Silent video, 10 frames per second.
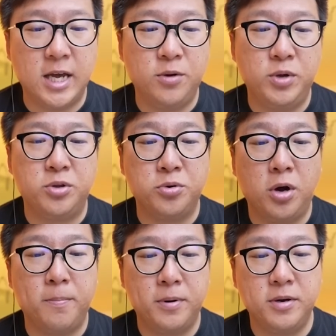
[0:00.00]
and we do
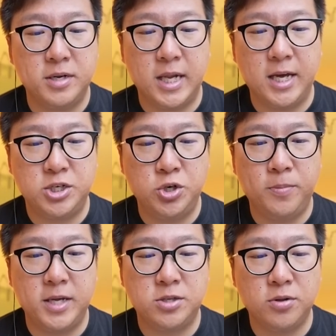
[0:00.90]
not burn the last shield,
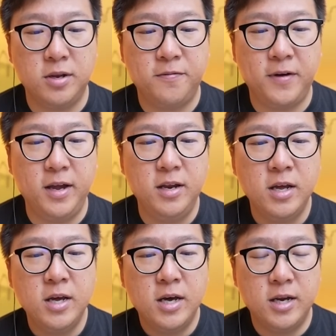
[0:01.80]
but it's totally fine.
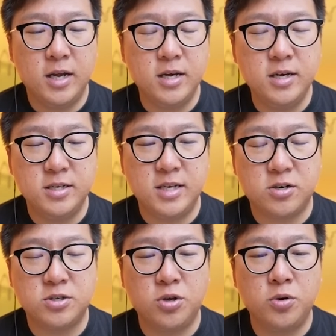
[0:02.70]
Another
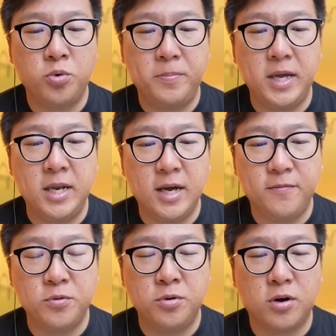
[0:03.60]
Sacred Sword would be
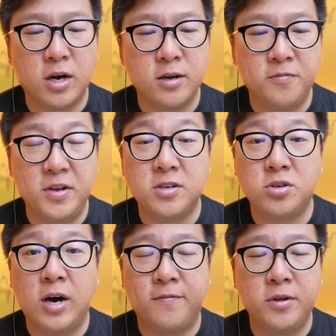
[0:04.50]
enough to knock out the
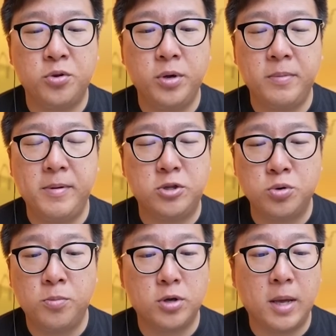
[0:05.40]
Venusaur after doing maybe
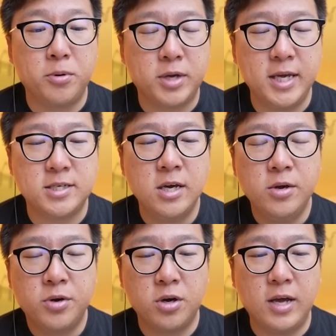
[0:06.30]
2 more double kicks.
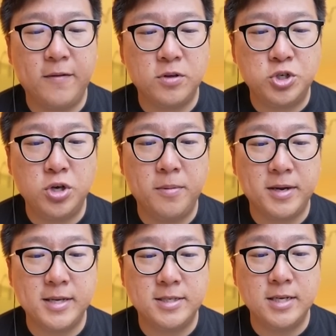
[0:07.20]
We're going to have to shield up
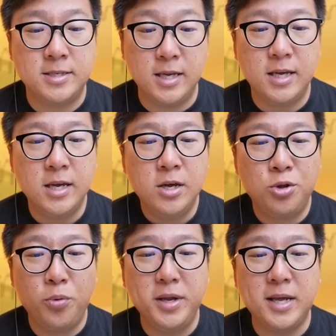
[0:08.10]
against this. See,
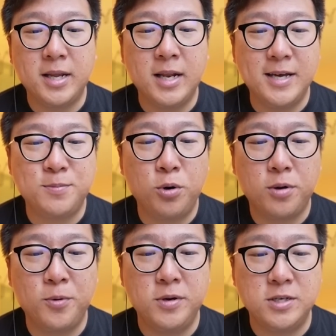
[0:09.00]
knowing that the last
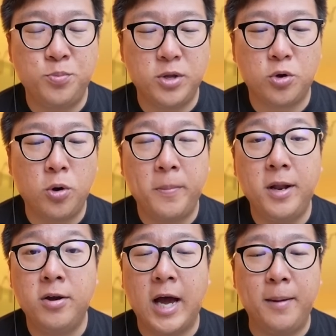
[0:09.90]
Pokemon is weak to
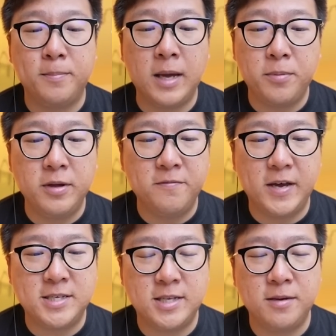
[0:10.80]
Cobalion, I'm double
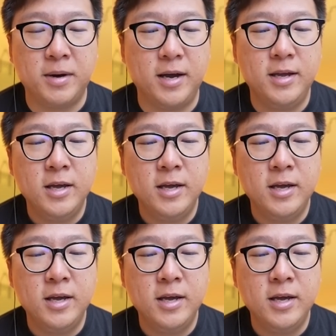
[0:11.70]
investing my